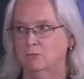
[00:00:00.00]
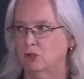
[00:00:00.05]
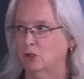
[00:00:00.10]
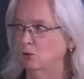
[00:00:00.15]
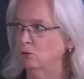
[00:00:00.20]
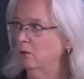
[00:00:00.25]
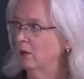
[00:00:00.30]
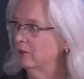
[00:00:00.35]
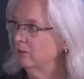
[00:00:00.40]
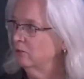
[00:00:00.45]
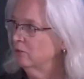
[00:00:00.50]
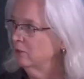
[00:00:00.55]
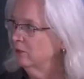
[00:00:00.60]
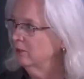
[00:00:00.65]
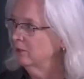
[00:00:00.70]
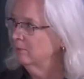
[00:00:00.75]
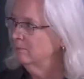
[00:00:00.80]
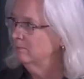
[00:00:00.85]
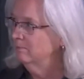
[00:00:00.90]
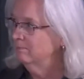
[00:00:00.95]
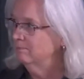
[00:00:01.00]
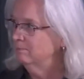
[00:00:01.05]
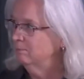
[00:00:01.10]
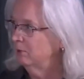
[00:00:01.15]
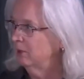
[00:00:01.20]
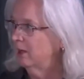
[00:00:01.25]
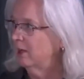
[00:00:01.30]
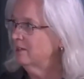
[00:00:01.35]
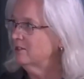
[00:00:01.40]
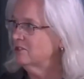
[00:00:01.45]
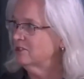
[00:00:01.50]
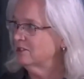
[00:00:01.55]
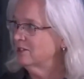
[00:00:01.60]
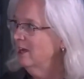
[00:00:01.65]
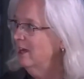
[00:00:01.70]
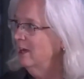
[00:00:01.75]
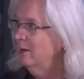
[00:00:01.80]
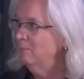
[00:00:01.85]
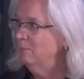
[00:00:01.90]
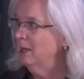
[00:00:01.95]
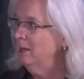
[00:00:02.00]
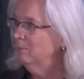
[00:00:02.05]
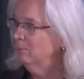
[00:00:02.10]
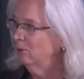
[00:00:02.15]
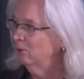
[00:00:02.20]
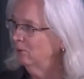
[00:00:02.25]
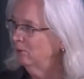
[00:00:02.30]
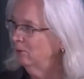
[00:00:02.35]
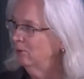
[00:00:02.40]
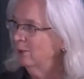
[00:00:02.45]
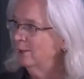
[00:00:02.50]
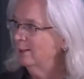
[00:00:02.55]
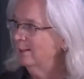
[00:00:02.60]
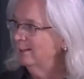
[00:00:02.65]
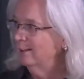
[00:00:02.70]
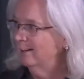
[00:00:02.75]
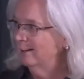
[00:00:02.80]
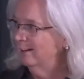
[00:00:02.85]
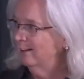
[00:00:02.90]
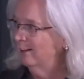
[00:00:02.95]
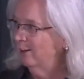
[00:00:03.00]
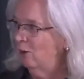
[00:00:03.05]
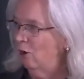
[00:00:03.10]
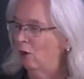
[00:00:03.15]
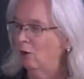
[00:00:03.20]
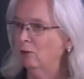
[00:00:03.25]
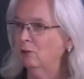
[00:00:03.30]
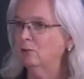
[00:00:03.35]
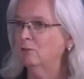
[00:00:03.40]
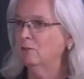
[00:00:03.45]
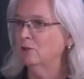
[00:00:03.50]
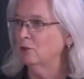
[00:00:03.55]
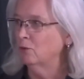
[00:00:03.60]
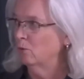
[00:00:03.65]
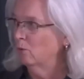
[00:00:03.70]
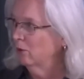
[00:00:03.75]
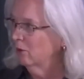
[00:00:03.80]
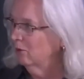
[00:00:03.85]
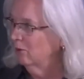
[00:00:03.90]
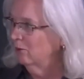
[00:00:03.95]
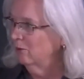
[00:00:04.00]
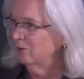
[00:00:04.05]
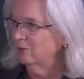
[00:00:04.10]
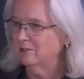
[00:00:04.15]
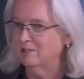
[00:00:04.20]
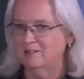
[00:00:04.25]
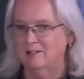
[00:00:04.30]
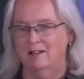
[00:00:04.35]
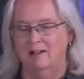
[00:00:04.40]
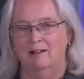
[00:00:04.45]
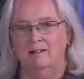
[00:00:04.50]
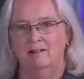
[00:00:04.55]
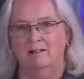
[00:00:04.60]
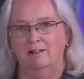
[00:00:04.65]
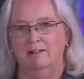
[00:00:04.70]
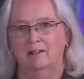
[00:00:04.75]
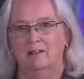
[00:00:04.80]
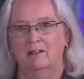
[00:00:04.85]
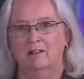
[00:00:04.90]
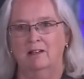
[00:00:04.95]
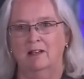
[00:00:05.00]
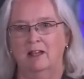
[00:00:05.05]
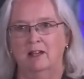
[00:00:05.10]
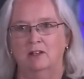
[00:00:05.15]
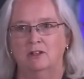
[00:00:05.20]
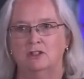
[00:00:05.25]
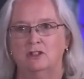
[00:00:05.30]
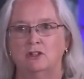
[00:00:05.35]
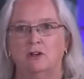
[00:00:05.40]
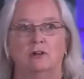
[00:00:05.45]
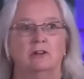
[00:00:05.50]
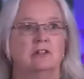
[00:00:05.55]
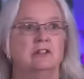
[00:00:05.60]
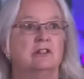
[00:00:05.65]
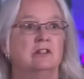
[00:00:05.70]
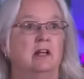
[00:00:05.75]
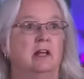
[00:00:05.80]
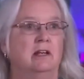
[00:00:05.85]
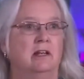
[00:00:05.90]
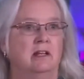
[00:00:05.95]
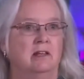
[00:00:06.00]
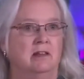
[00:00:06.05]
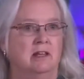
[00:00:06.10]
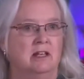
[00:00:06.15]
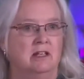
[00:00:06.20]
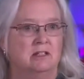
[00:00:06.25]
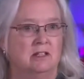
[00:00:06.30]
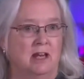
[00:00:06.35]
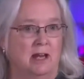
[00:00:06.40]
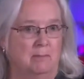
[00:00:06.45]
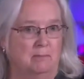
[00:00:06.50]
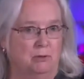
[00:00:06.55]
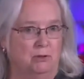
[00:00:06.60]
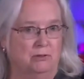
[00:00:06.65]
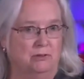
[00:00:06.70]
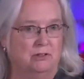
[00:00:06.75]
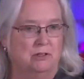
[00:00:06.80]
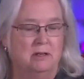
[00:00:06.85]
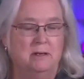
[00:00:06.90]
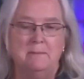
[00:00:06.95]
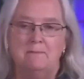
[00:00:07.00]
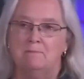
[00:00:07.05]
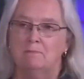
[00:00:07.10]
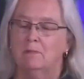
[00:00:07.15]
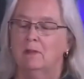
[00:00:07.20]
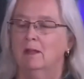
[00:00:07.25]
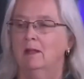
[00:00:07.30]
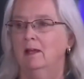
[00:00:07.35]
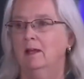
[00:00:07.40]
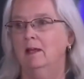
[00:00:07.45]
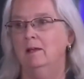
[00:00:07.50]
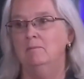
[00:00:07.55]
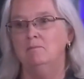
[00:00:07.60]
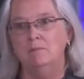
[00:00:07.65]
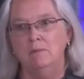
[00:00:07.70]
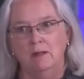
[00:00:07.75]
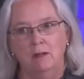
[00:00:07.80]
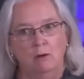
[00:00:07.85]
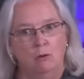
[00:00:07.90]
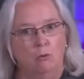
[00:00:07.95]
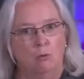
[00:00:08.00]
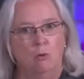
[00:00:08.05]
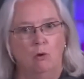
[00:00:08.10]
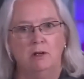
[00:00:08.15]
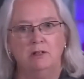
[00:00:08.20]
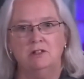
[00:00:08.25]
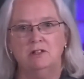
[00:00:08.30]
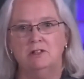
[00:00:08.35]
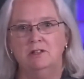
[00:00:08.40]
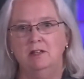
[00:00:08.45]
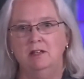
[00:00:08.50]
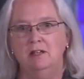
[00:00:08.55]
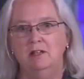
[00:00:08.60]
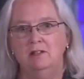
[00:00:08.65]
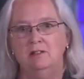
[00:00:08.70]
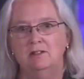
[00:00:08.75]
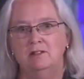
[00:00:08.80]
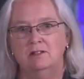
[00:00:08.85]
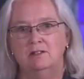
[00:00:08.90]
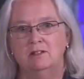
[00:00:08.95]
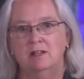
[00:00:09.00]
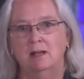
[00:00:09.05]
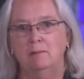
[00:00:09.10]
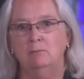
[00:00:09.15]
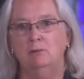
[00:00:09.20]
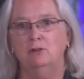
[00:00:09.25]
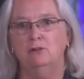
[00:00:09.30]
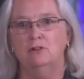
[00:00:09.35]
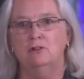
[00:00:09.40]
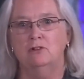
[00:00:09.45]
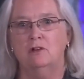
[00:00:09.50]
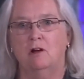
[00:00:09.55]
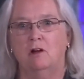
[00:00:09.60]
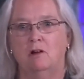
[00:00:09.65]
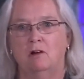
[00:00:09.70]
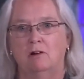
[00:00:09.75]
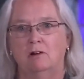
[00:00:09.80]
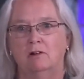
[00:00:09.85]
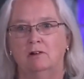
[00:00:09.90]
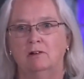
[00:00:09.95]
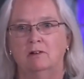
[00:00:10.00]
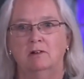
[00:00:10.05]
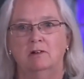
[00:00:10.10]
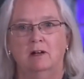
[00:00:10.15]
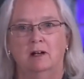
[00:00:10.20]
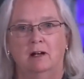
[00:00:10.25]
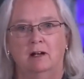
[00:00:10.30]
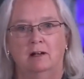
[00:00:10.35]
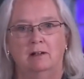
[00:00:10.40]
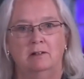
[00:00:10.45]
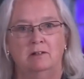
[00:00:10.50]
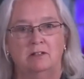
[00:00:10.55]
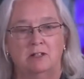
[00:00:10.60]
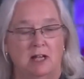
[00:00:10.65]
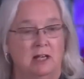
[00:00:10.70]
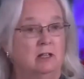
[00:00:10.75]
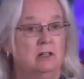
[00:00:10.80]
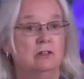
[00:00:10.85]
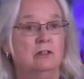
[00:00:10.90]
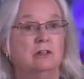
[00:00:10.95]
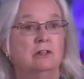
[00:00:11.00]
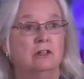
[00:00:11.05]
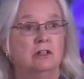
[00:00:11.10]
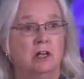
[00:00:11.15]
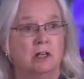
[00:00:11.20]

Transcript: 200 plus people uh, all over the world uh, can start studying these samples. Once these samples are uh, taken to the